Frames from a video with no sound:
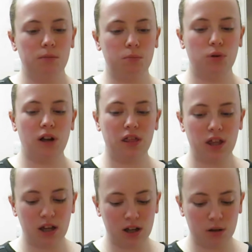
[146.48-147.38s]
but I
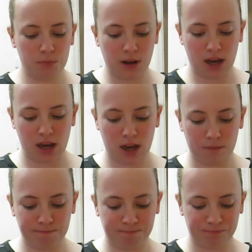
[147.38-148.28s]
think it'll be
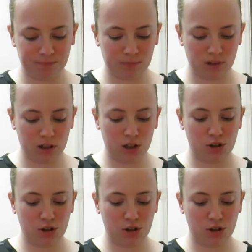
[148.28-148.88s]
the